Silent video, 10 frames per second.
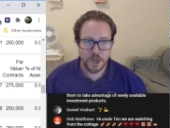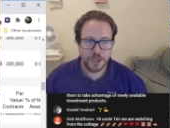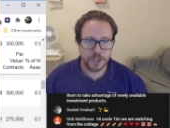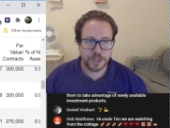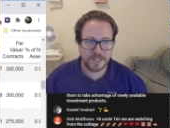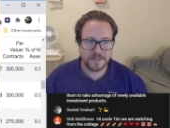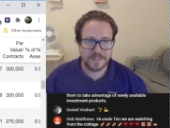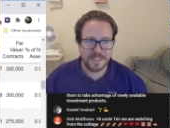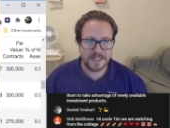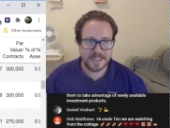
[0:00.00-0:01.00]
you're going to
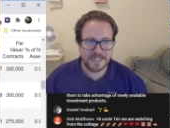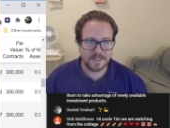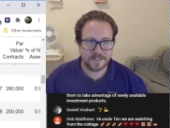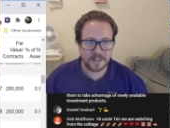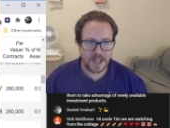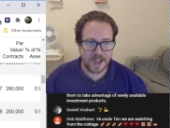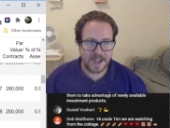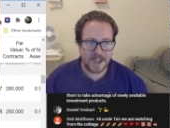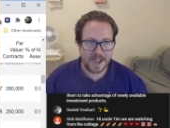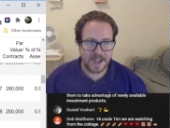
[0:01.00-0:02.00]
see things
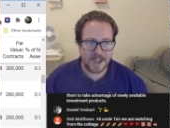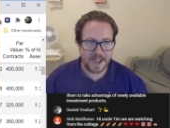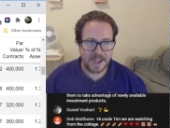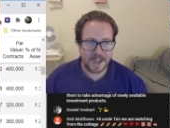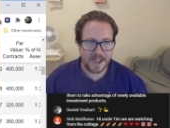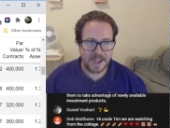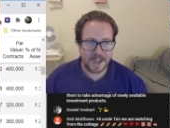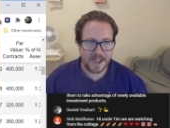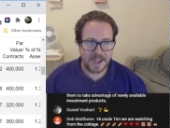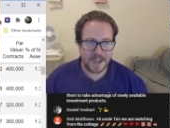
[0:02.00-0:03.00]
like, here we
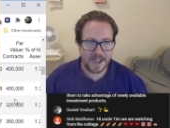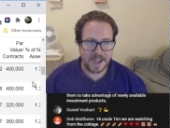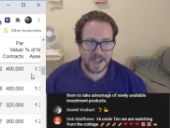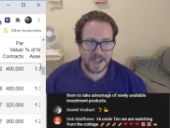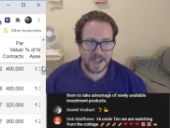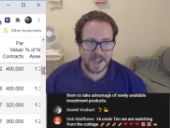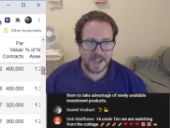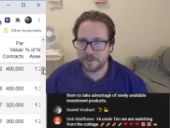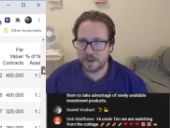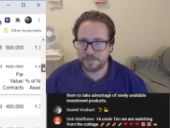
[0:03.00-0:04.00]
go. Let me
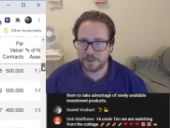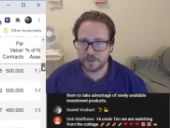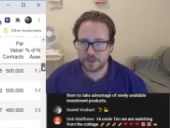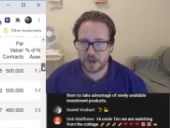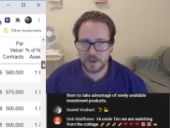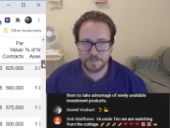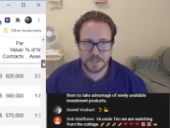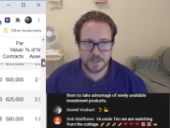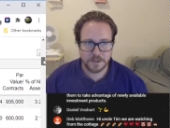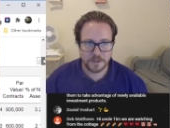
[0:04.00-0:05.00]
go up to the top
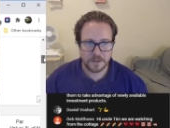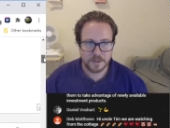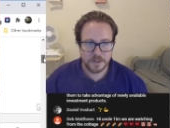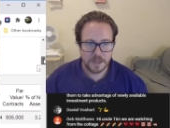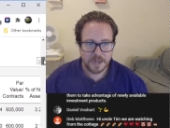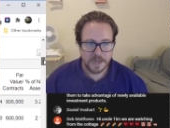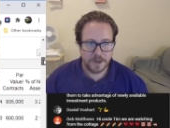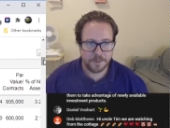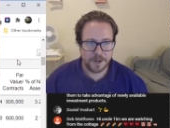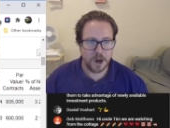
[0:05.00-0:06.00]
here. Here
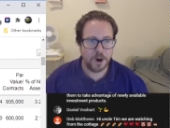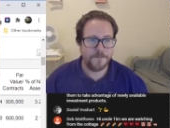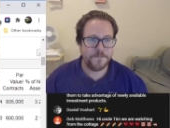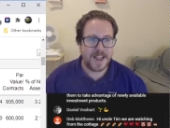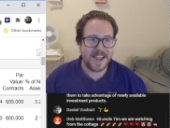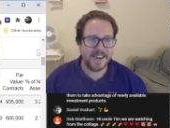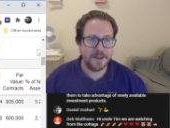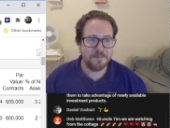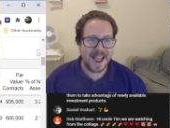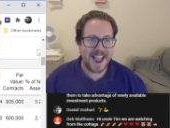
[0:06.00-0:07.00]
we go. Fannie
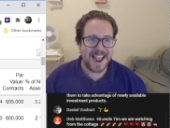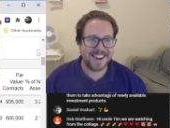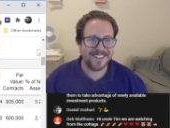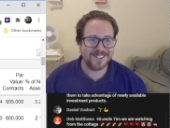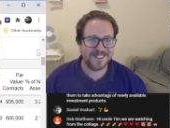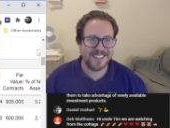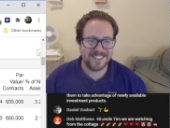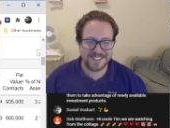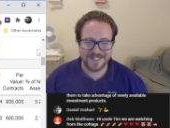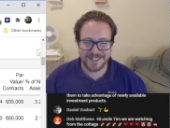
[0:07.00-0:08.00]
Mae. So
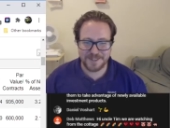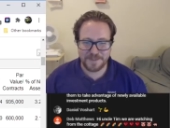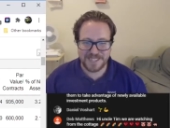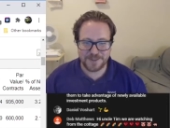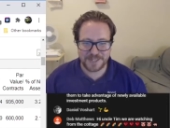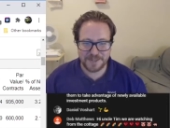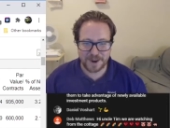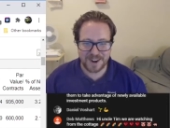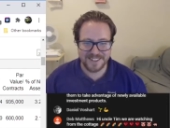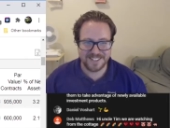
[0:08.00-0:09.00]
this is going to be green
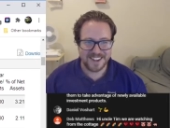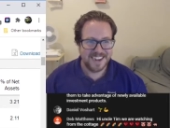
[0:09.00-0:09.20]
bonds.